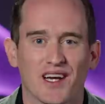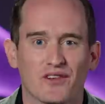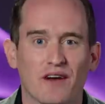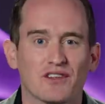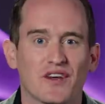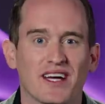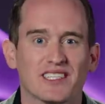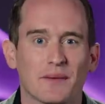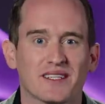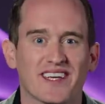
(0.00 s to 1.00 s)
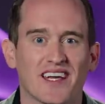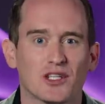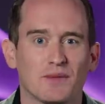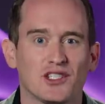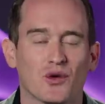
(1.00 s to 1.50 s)
Ravens fans, I'm excited
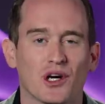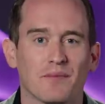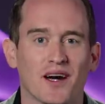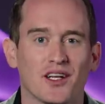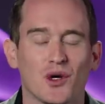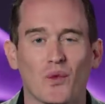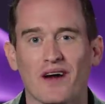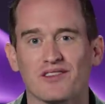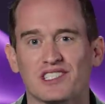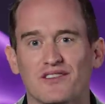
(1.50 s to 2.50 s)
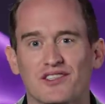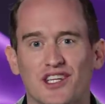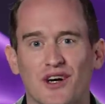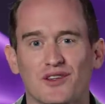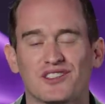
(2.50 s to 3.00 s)
to be joined by new wide receivers
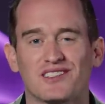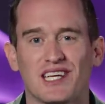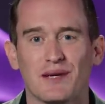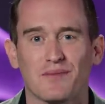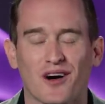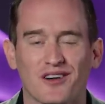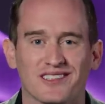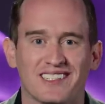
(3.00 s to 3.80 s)
coach Tee. Martin.